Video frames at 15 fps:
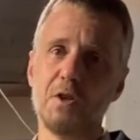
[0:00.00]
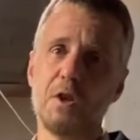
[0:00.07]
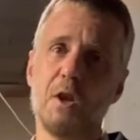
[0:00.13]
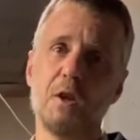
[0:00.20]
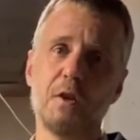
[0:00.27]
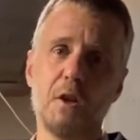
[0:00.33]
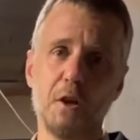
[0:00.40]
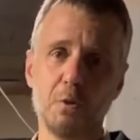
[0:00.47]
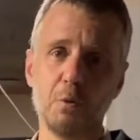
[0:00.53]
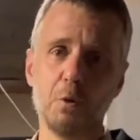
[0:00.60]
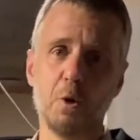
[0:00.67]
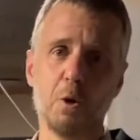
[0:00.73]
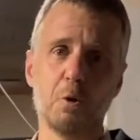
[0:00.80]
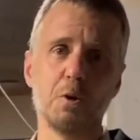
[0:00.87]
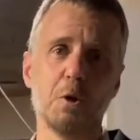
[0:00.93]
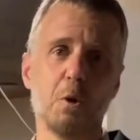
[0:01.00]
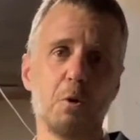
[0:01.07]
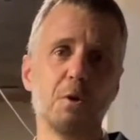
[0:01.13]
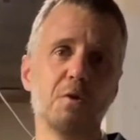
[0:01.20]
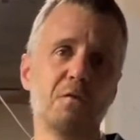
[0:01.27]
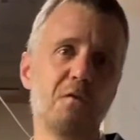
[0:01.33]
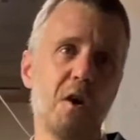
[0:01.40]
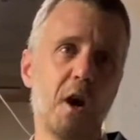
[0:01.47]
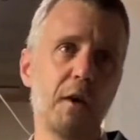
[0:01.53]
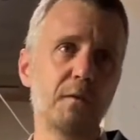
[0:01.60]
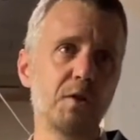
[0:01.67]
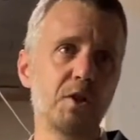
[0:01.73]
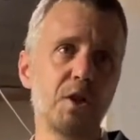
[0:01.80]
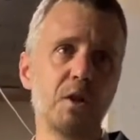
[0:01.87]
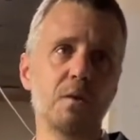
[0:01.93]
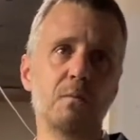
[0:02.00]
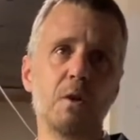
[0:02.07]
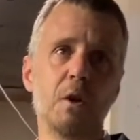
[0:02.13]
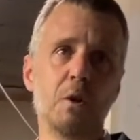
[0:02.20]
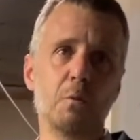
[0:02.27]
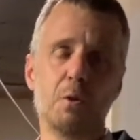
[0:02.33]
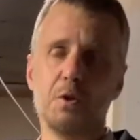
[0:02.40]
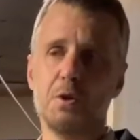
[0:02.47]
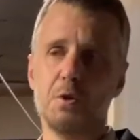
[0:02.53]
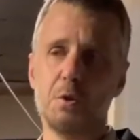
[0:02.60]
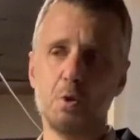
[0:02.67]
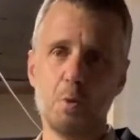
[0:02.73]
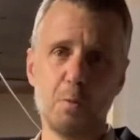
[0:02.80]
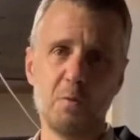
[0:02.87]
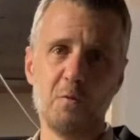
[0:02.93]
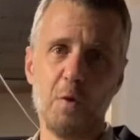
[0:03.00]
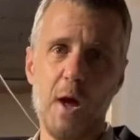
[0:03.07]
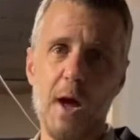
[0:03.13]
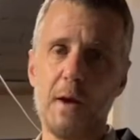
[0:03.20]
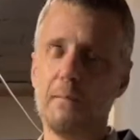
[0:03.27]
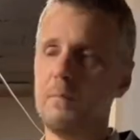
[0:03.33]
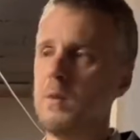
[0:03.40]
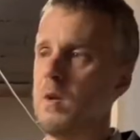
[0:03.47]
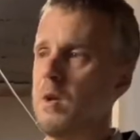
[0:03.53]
They do go as low as a 5 sheen, which is super flat.